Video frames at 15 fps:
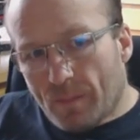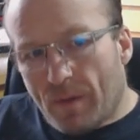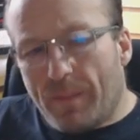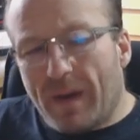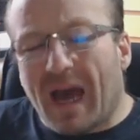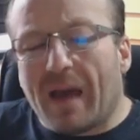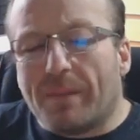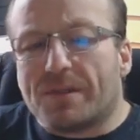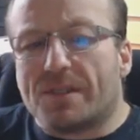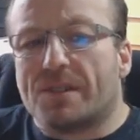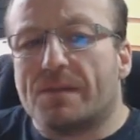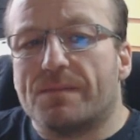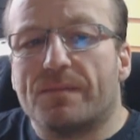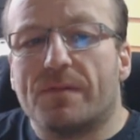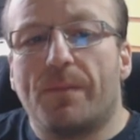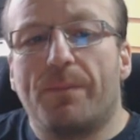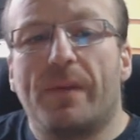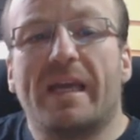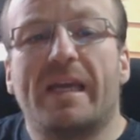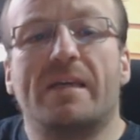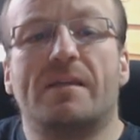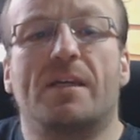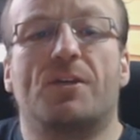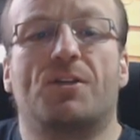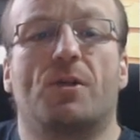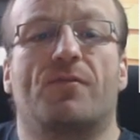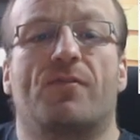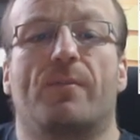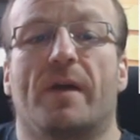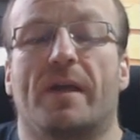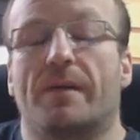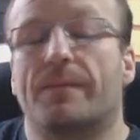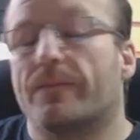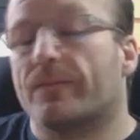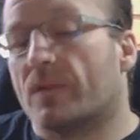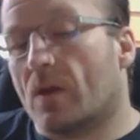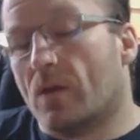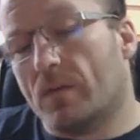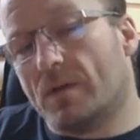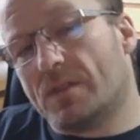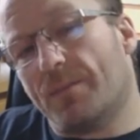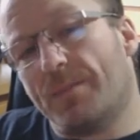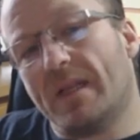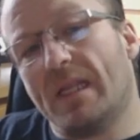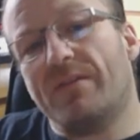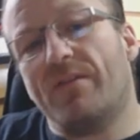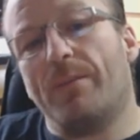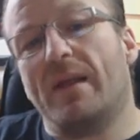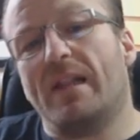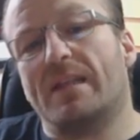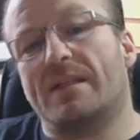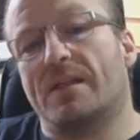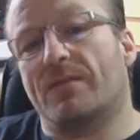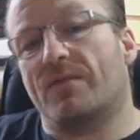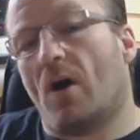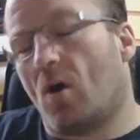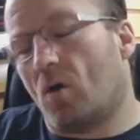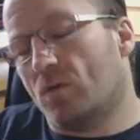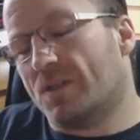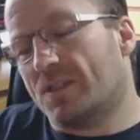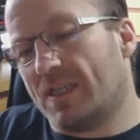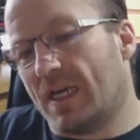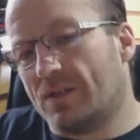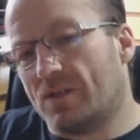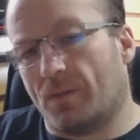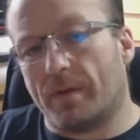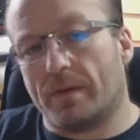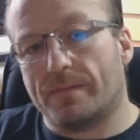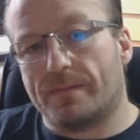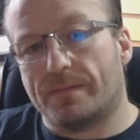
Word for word: But perhaps the biggest issue for me is the believability of the whole setup.